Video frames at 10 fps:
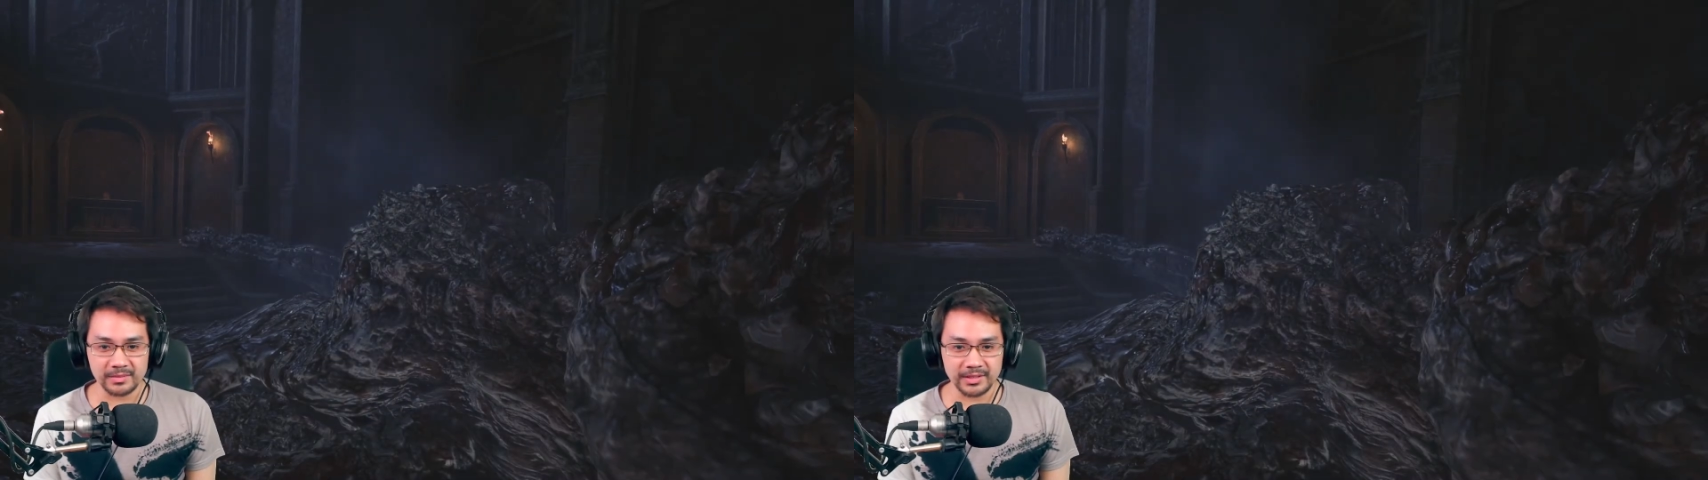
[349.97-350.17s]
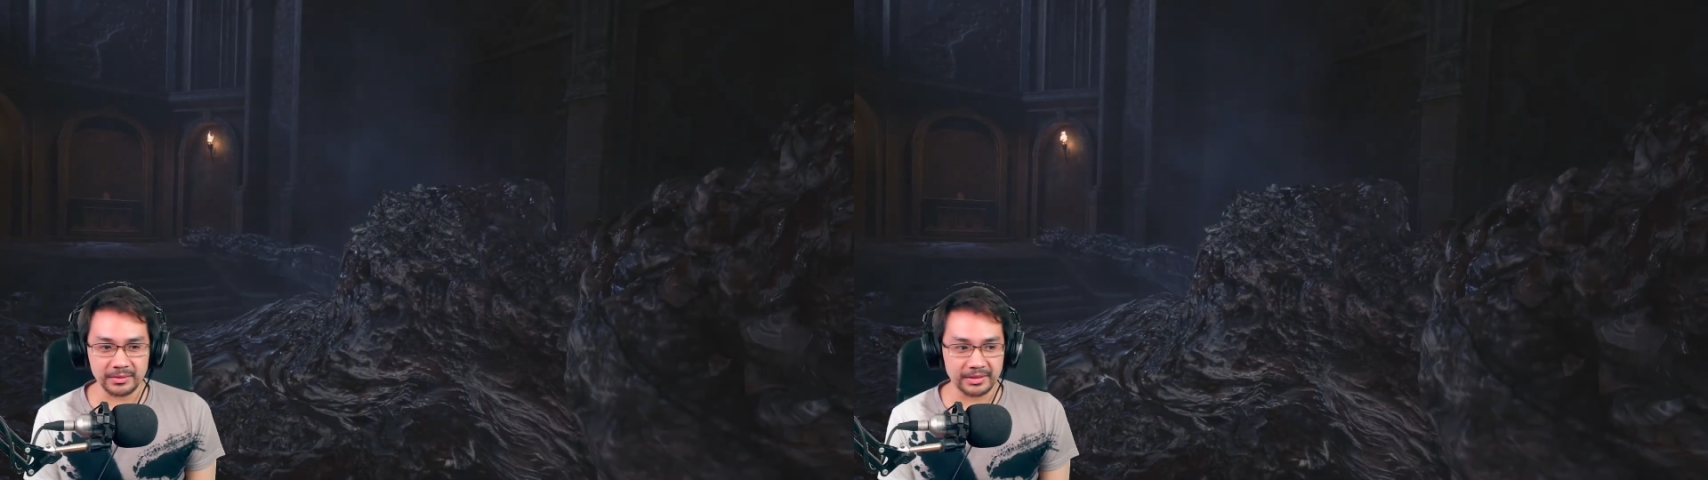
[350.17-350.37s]

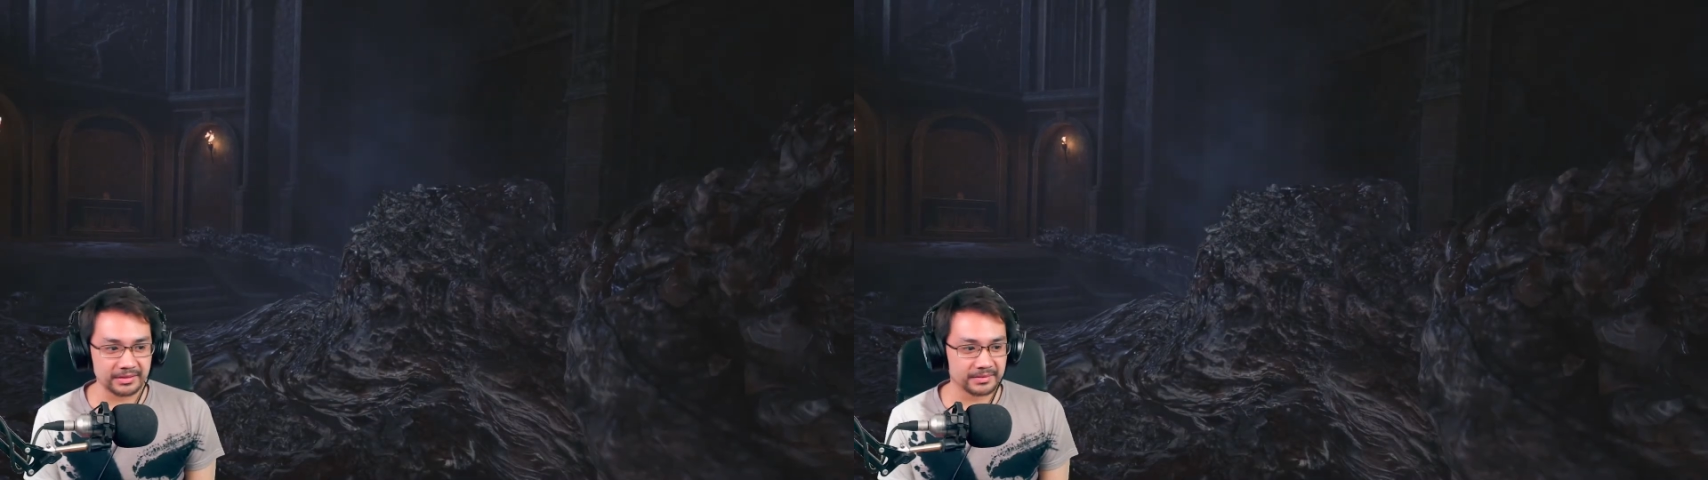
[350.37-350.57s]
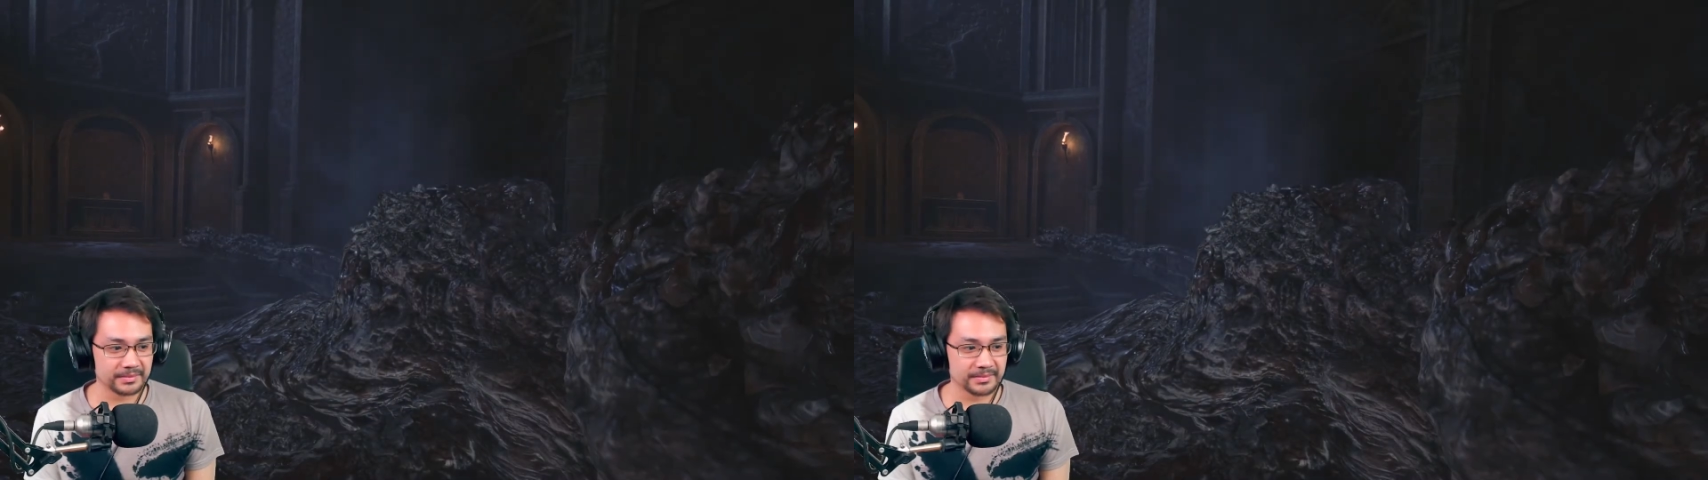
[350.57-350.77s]
by the way.
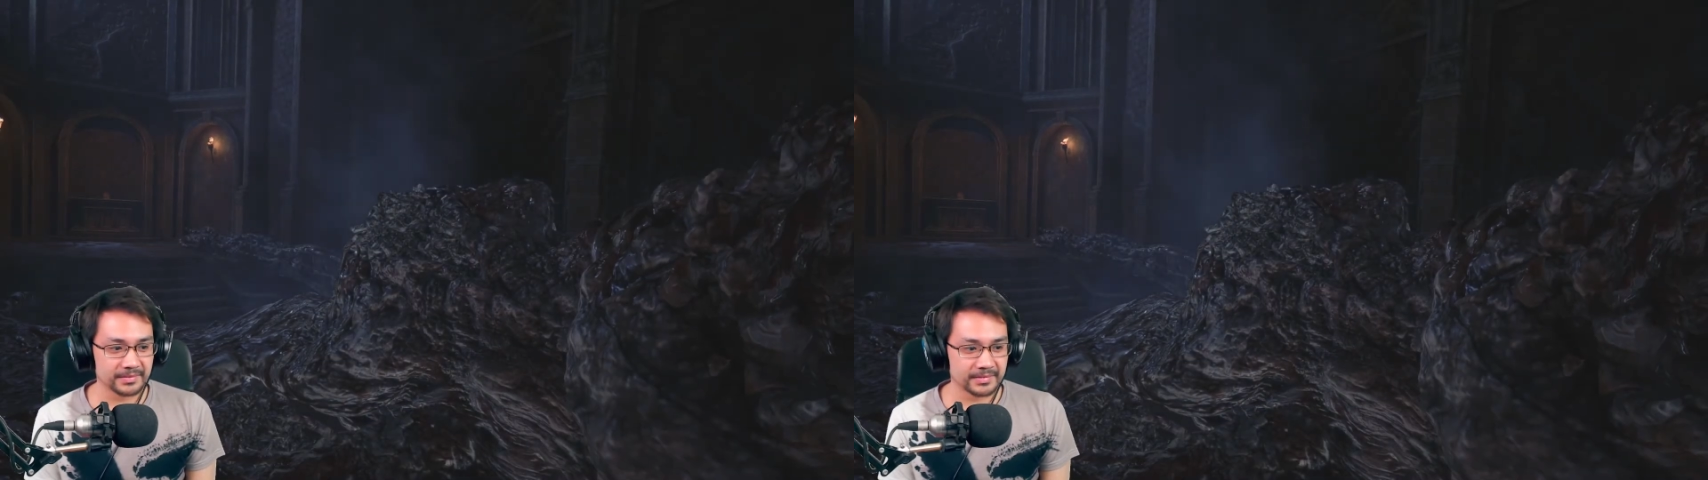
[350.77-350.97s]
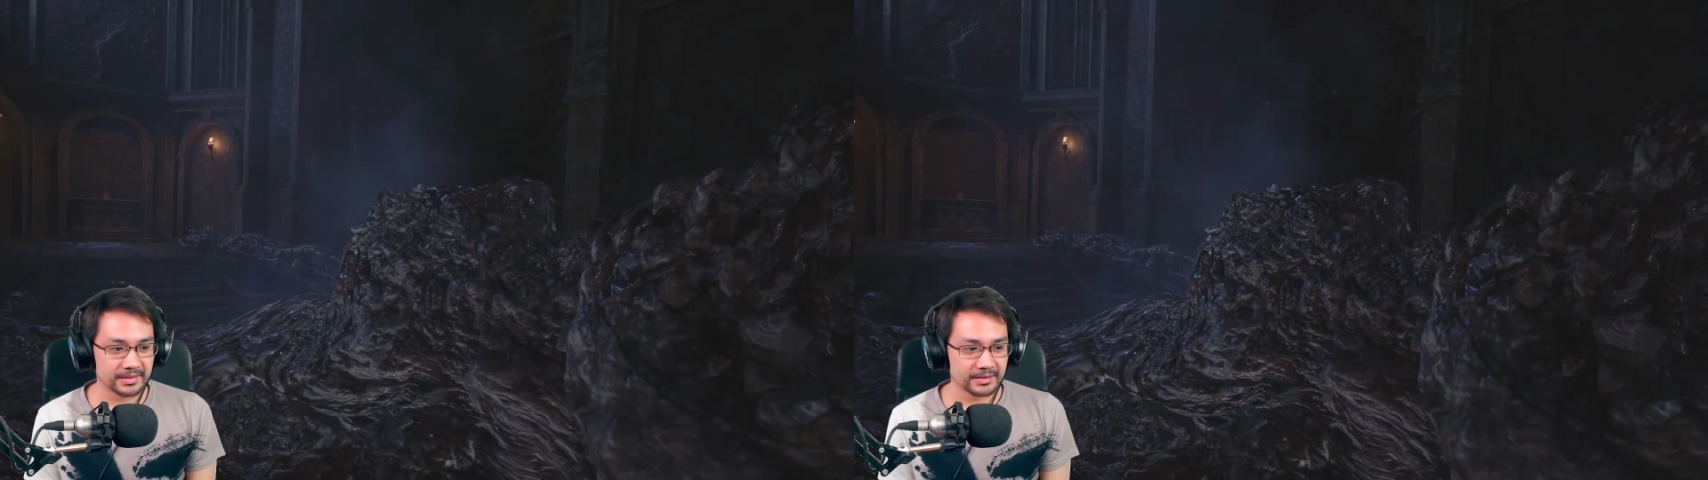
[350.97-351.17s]

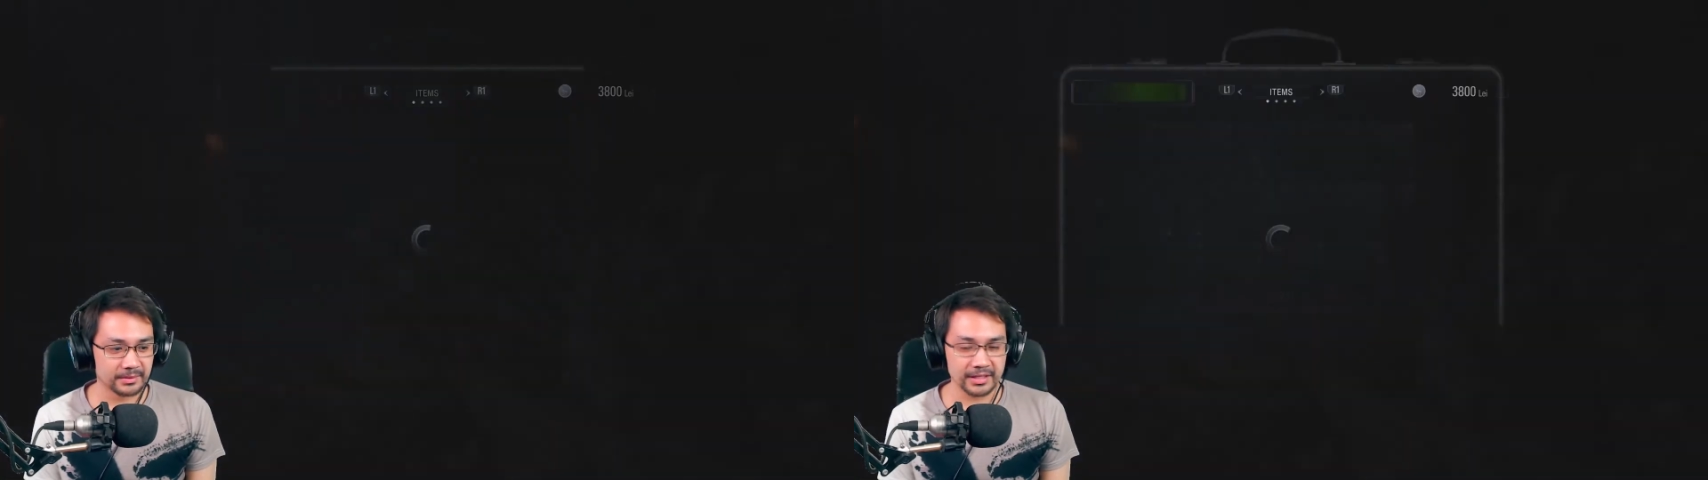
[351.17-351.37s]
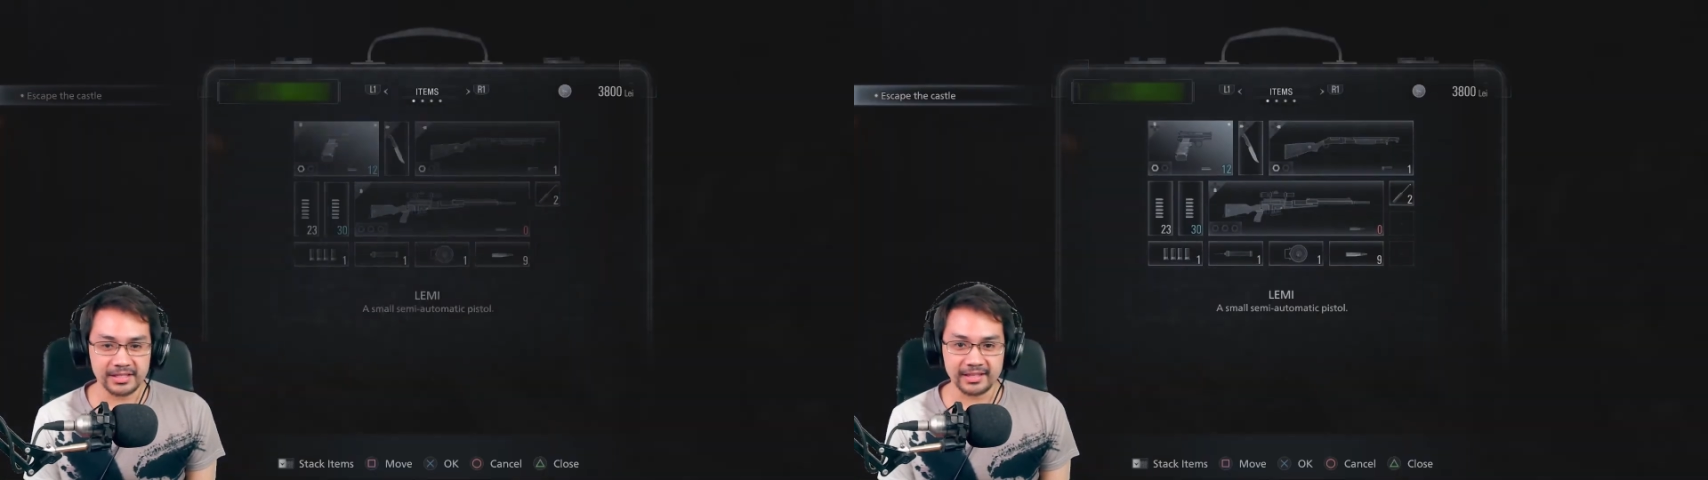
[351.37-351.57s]

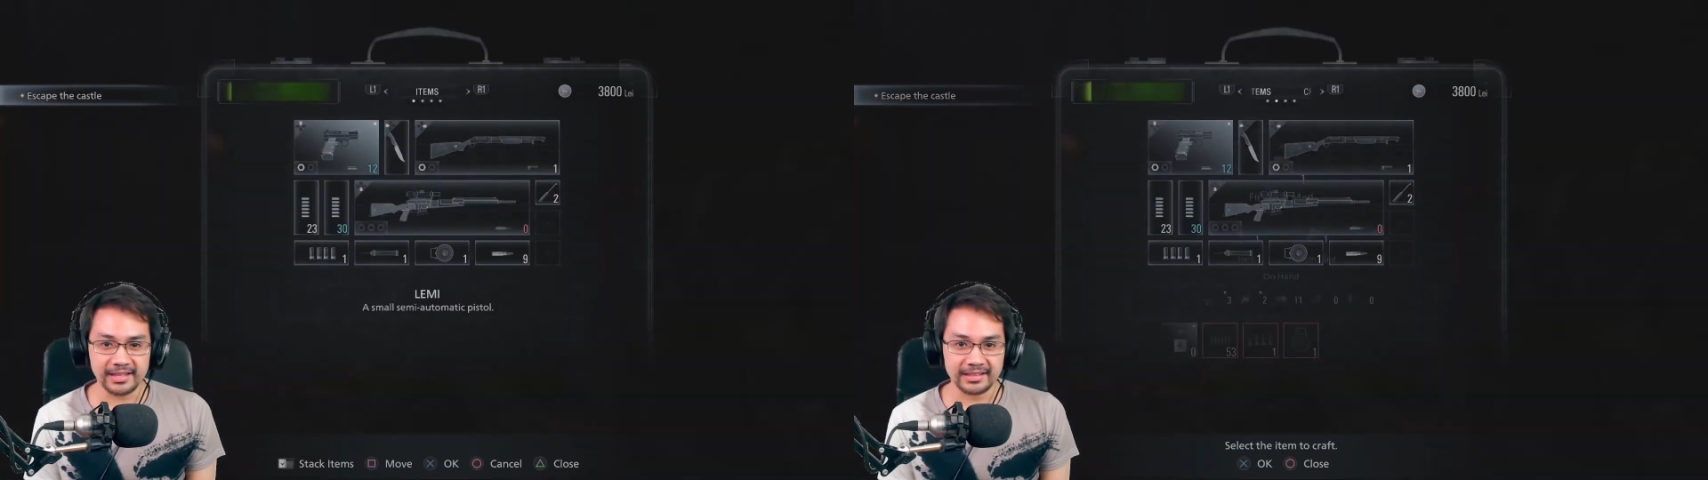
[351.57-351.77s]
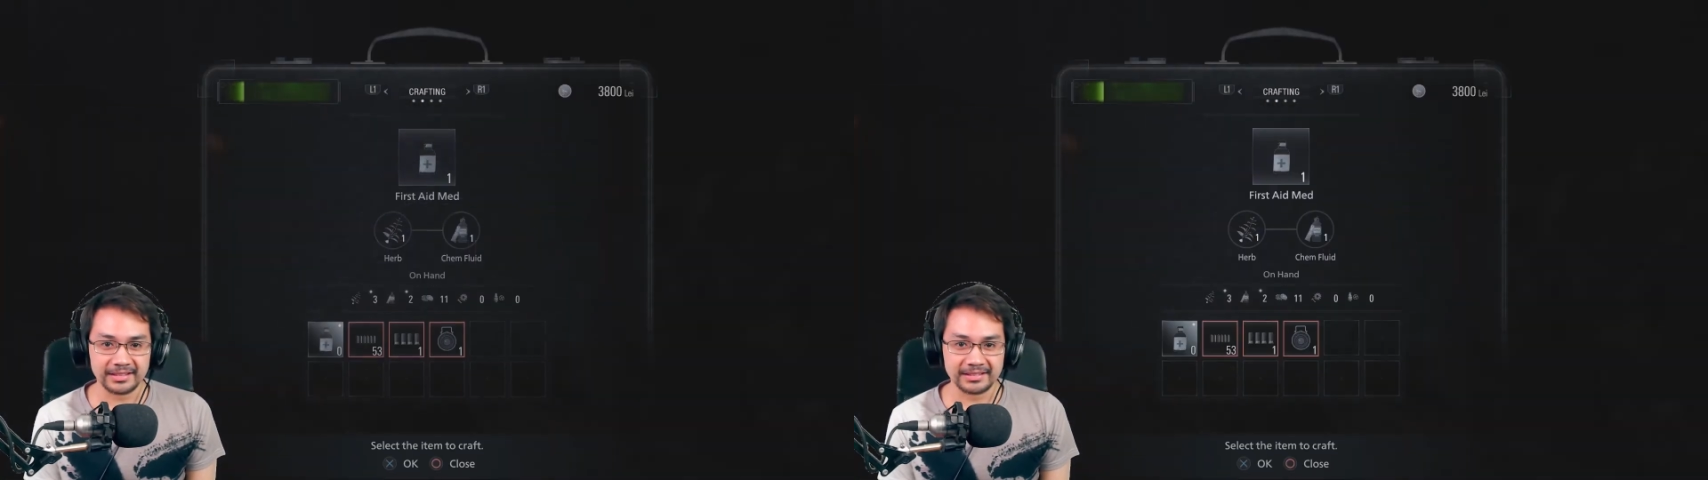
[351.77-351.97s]
We gotta check
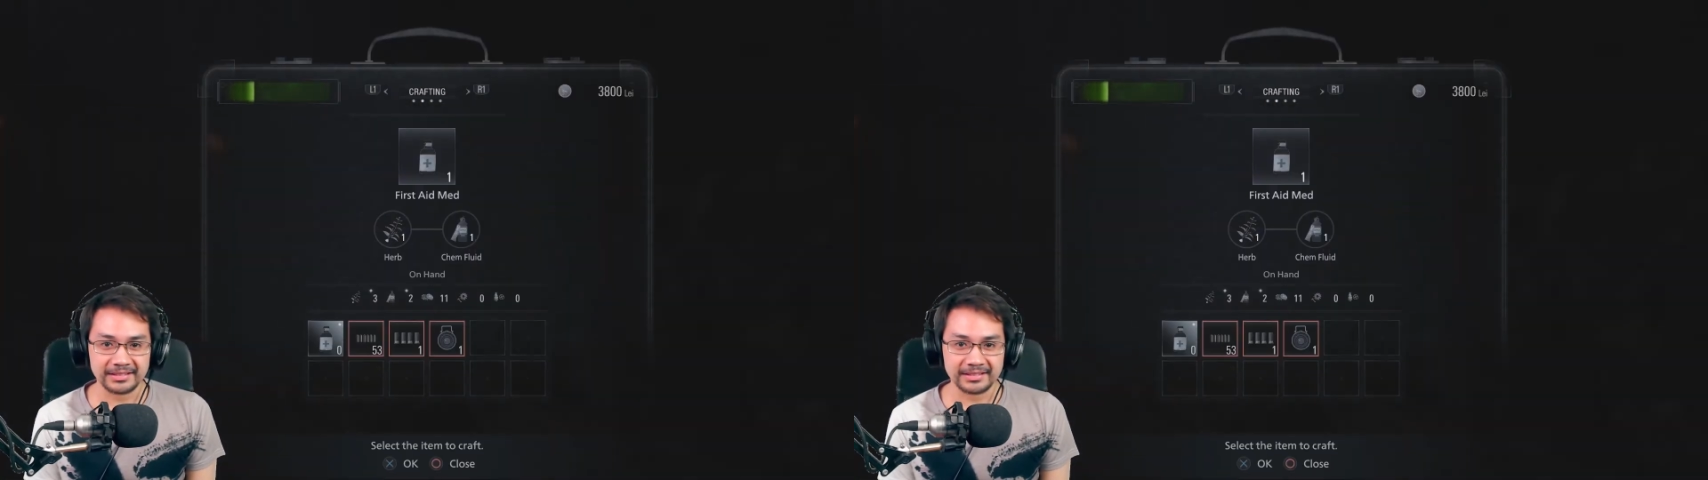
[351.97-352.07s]
that.